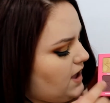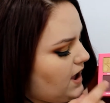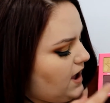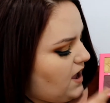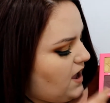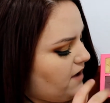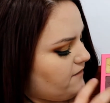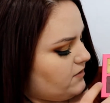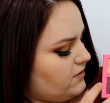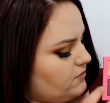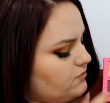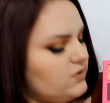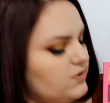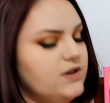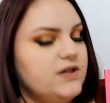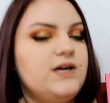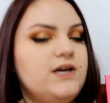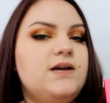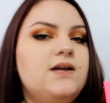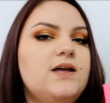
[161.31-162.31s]
I haven't
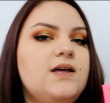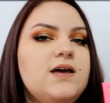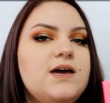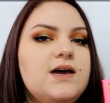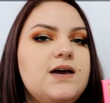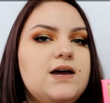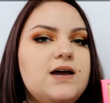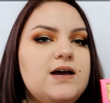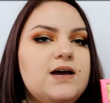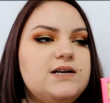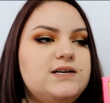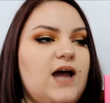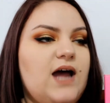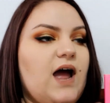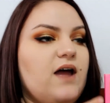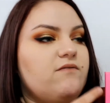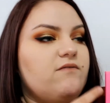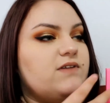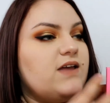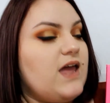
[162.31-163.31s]
really
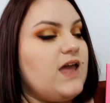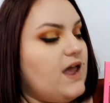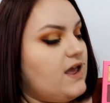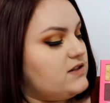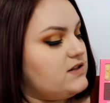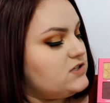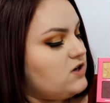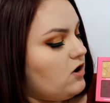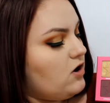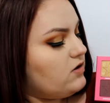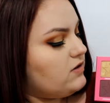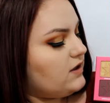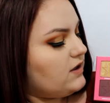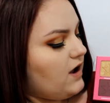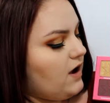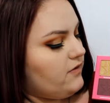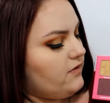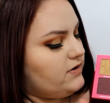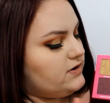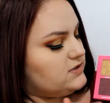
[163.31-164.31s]
dived into all the
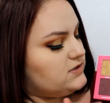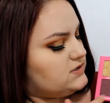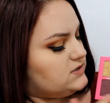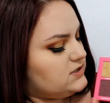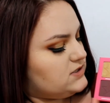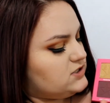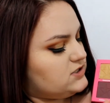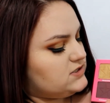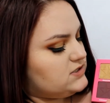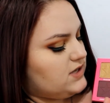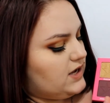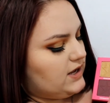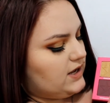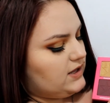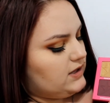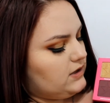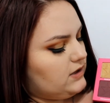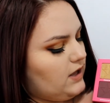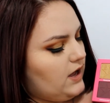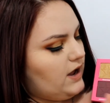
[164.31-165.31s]
colors, such as like,
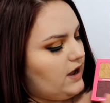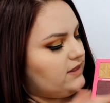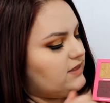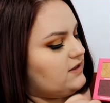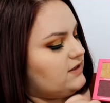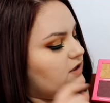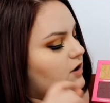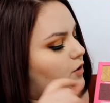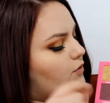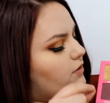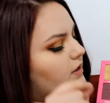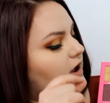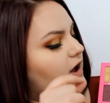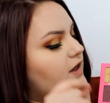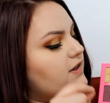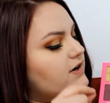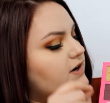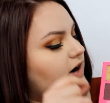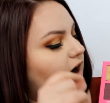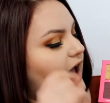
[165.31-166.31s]
I think the only
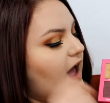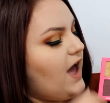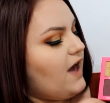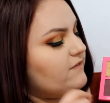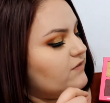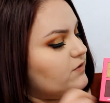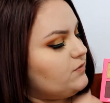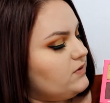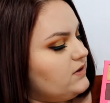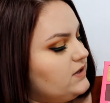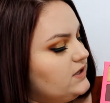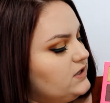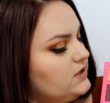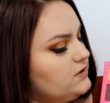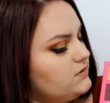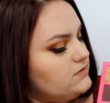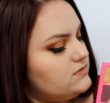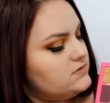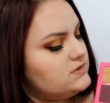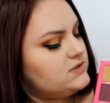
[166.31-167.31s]
color I haven't really
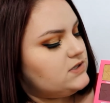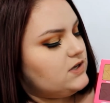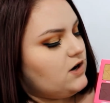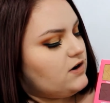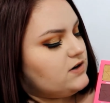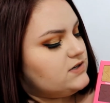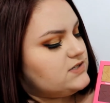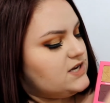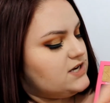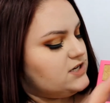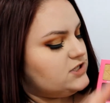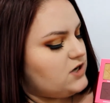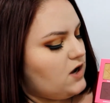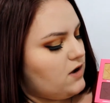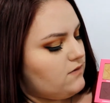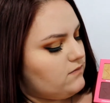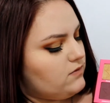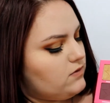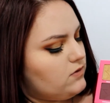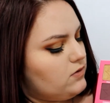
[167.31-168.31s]
used are
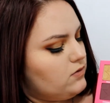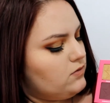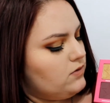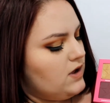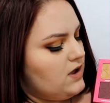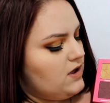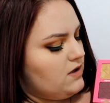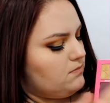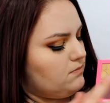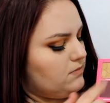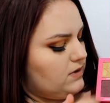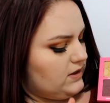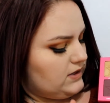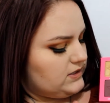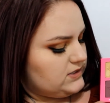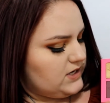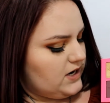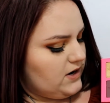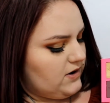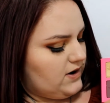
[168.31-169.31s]
Deja Vu,
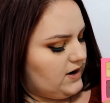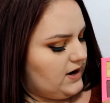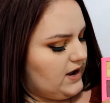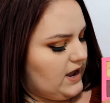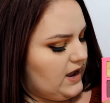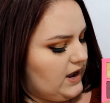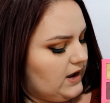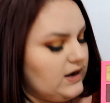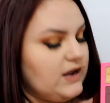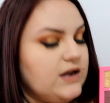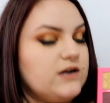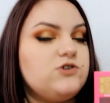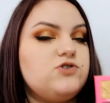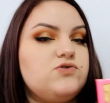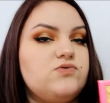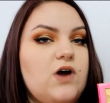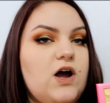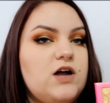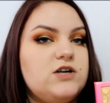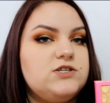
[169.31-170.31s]
Military, and
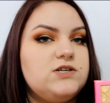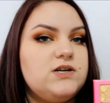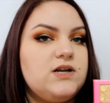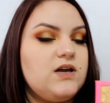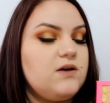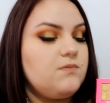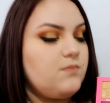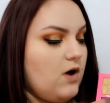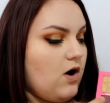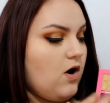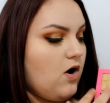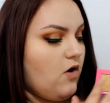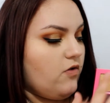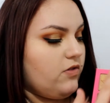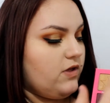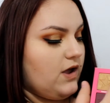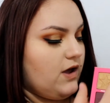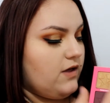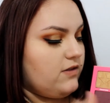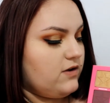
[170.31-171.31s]
Androgyny, but all
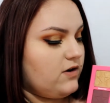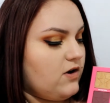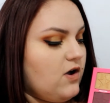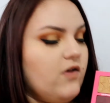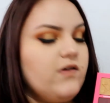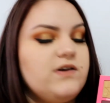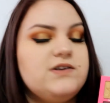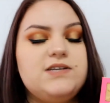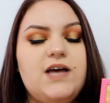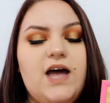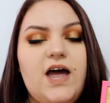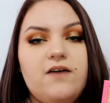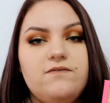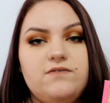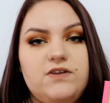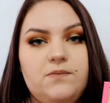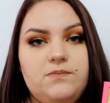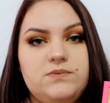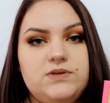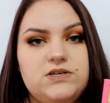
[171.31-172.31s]
the other colors I have
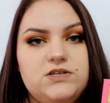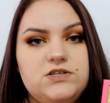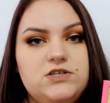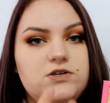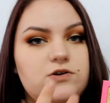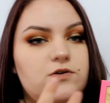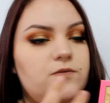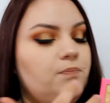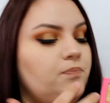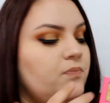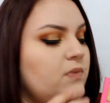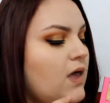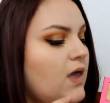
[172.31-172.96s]
dipped into,